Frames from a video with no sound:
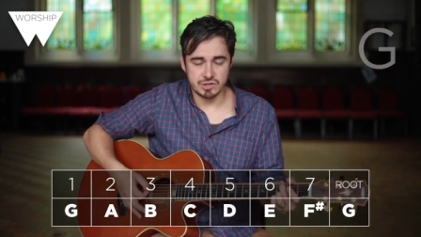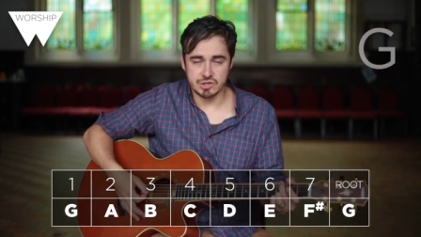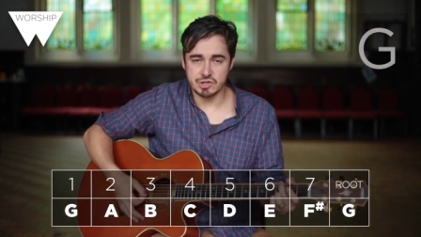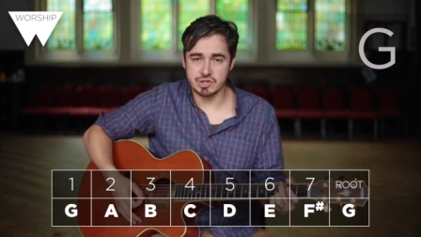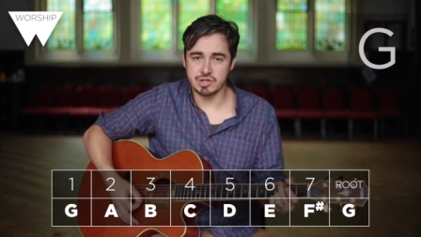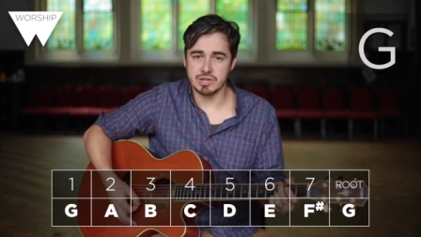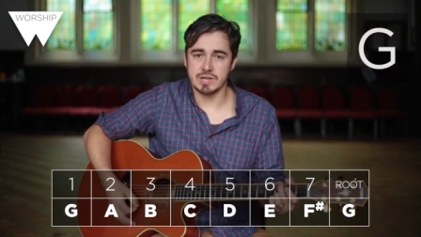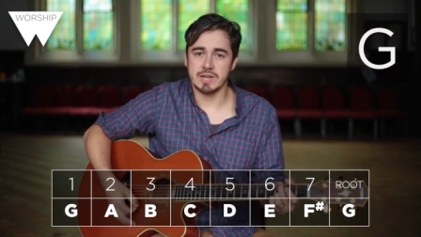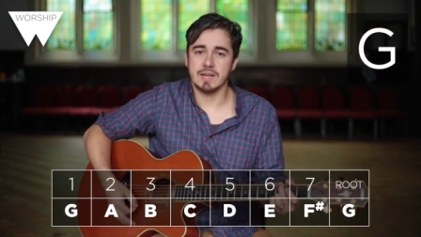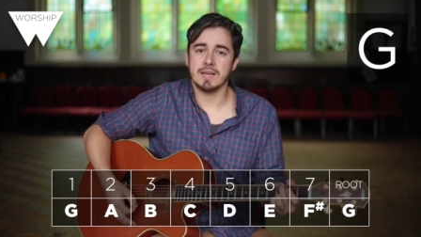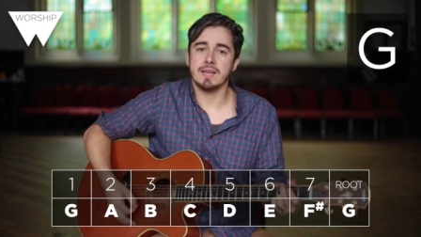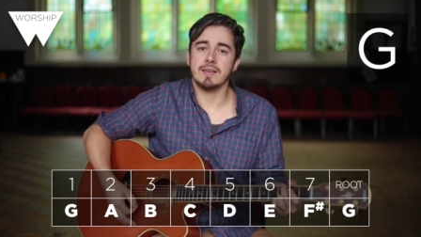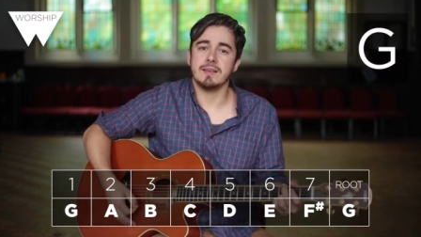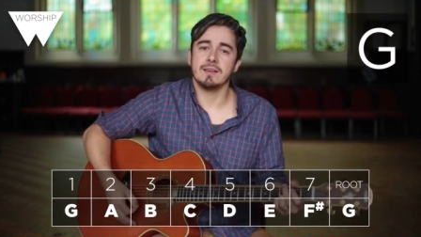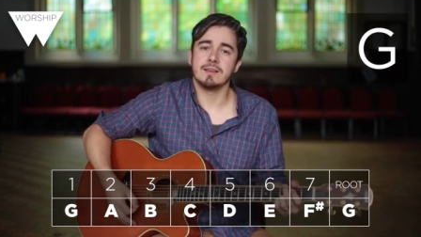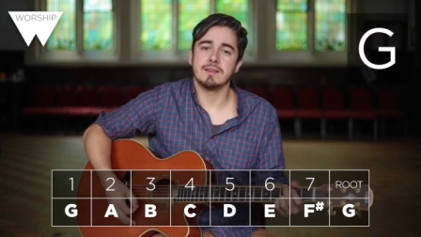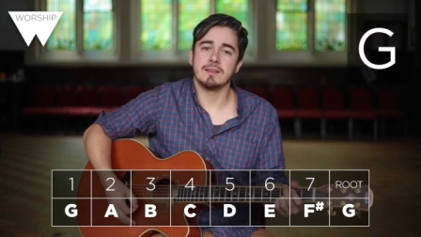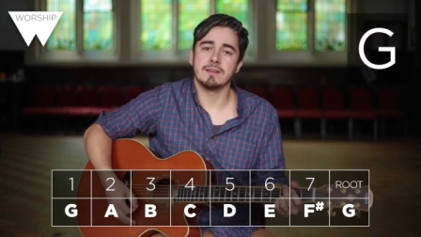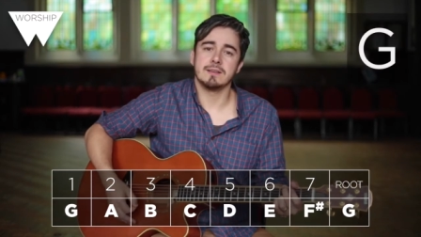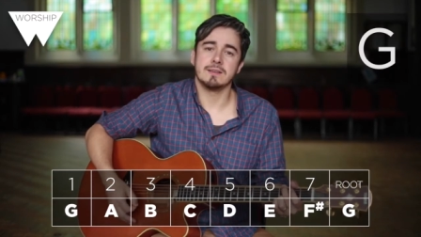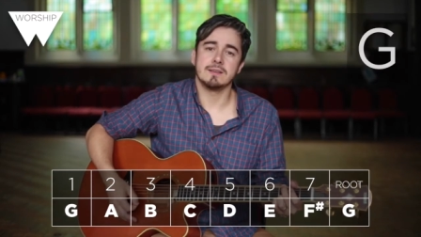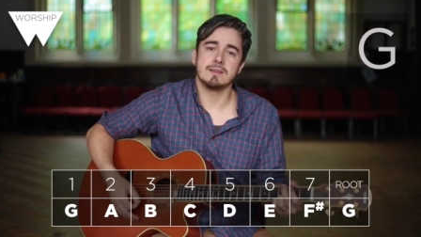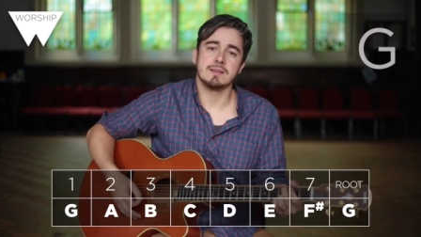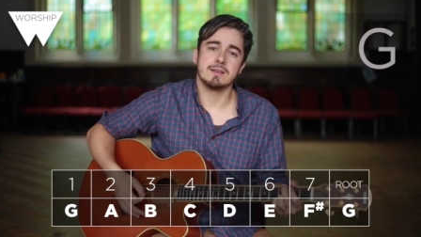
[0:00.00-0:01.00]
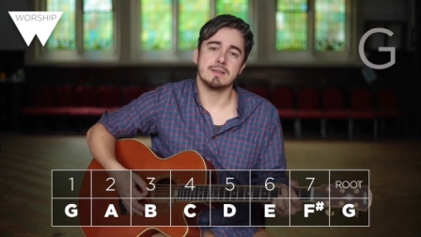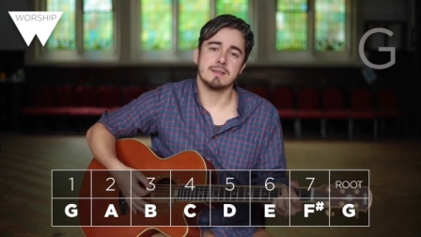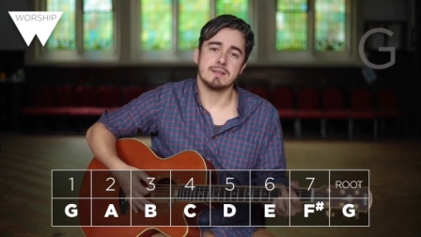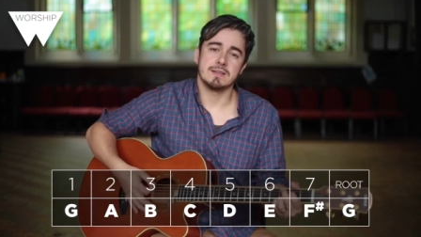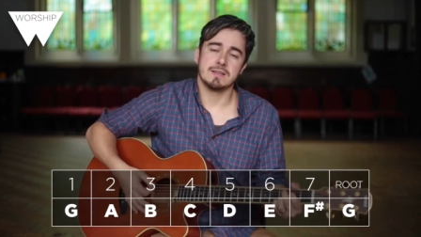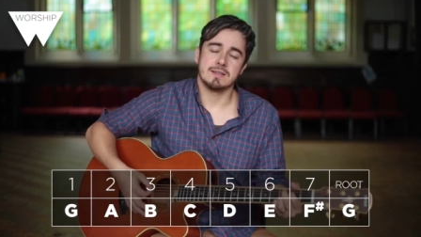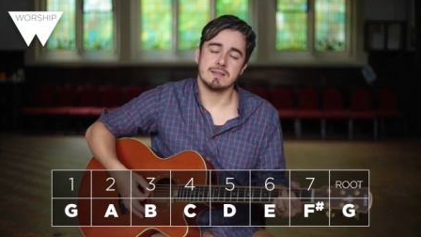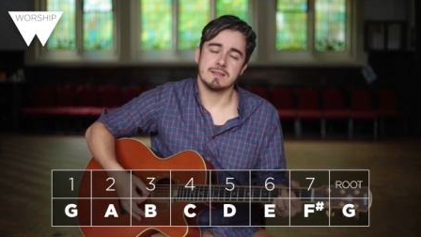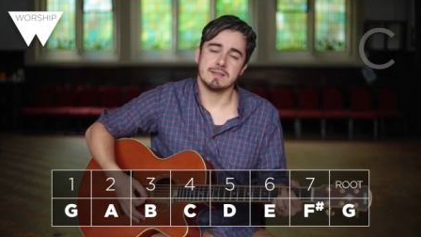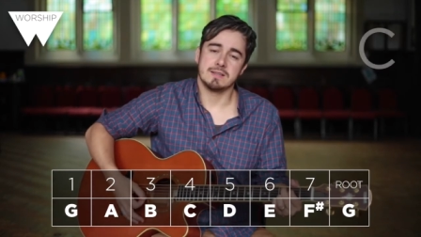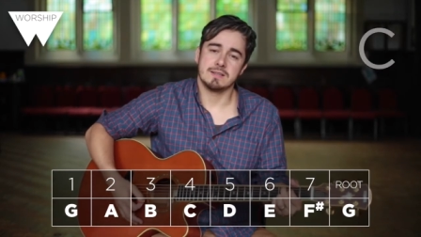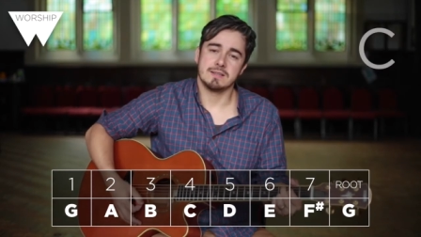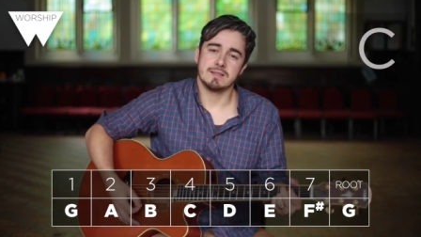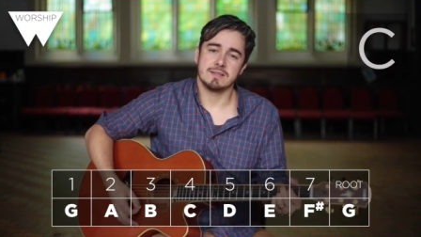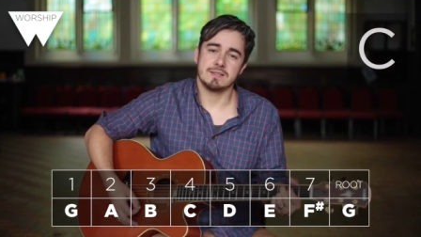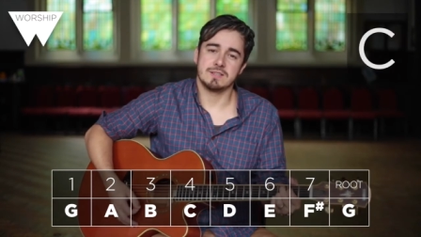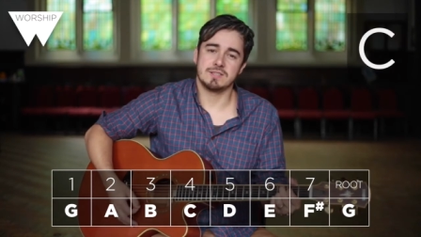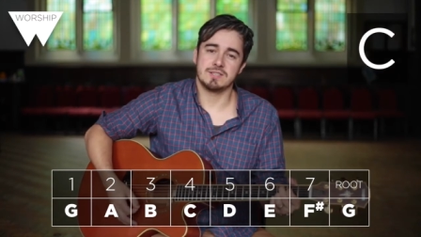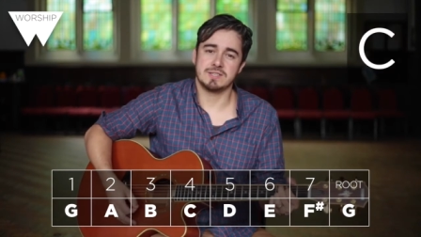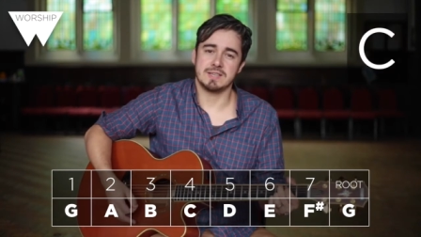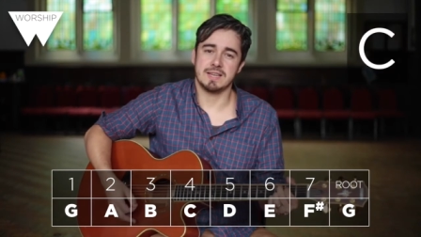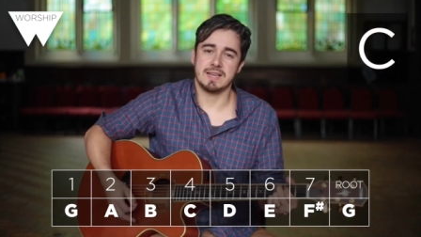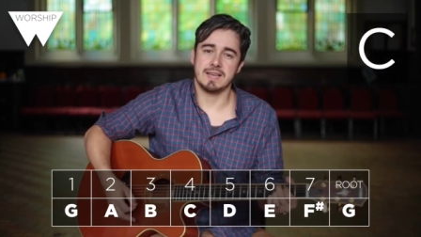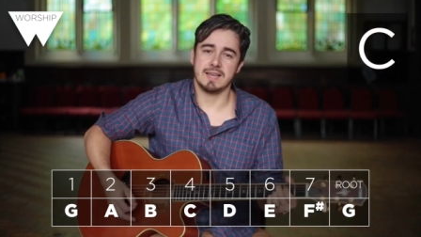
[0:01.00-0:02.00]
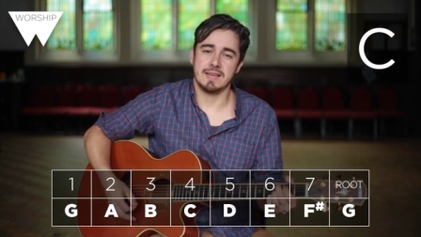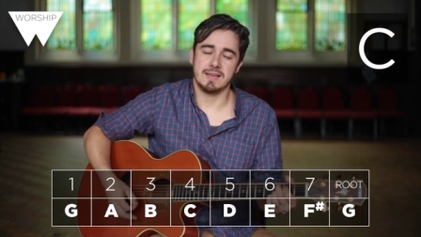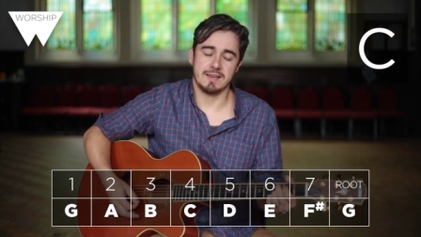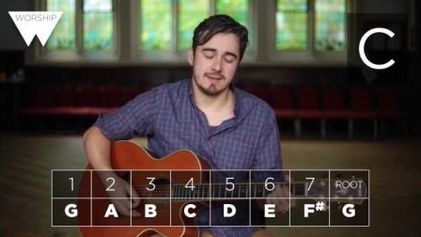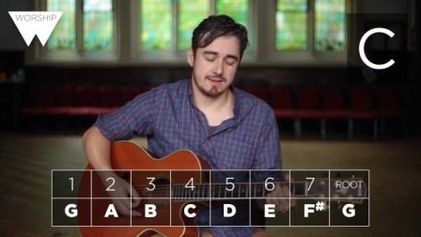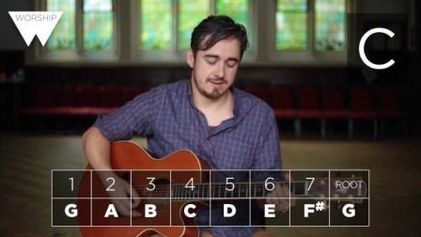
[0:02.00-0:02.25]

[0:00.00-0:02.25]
G, C,